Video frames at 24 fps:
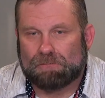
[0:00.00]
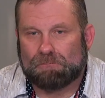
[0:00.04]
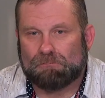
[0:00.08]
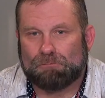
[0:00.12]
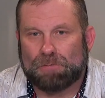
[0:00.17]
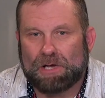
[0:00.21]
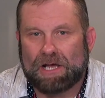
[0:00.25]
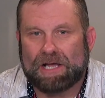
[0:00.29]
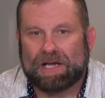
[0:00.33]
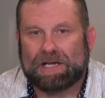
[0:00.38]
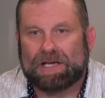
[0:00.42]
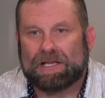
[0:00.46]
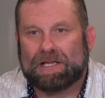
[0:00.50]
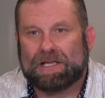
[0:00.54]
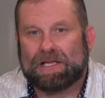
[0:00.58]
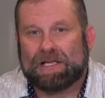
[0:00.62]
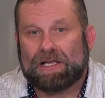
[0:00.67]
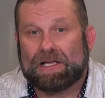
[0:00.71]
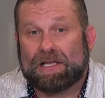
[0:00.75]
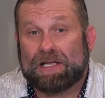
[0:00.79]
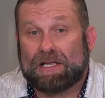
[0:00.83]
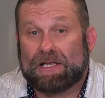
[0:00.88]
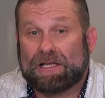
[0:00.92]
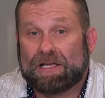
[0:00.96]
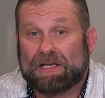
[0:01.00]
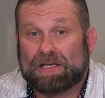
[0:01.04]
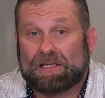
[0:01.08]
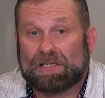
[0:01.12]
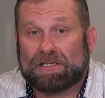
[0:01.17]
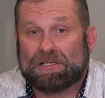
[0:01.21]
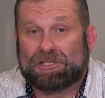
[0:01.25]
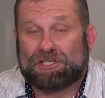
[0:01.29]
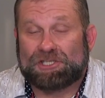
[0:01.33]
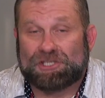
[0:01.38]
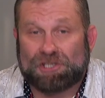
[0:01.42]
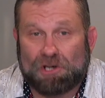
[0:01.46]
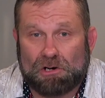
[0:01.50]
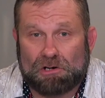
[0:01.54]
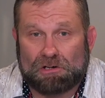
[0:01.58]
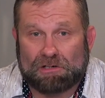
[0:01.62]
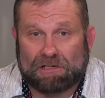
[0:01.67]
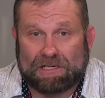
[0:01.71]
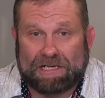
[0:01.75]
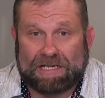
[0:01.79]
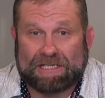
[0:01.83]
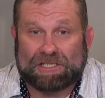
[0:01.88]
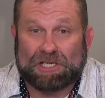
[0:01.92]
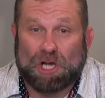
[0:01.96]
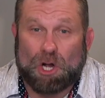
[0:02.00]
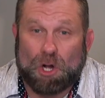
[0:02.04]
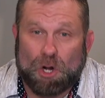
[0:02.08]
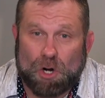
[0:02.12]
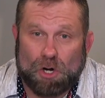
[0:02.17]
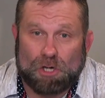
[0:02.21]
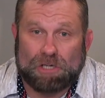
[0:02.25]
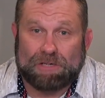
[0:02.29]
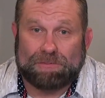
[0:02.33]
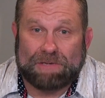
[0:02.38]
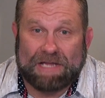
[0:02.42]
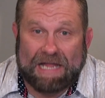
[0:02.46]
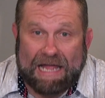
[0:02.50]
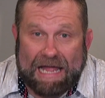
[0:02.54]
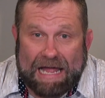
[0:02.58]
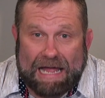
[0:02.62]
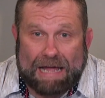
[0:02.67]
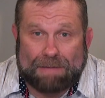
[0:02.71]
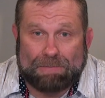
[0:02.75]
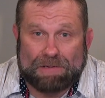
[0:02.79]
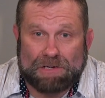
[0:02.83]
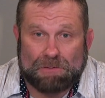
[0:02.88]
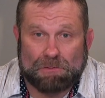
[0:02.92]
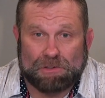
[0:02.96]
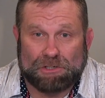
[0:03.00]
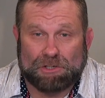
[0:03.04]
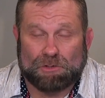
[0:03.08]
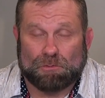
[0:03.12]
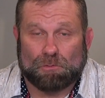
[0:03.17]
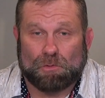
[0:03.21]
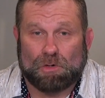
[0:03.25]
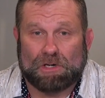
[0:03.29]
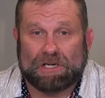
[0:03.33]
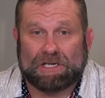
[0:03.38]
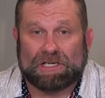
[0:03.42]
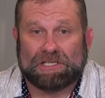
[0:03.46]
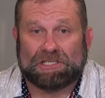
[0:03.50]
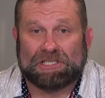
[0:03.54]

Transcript: But certainly it's hard to be happy when you're working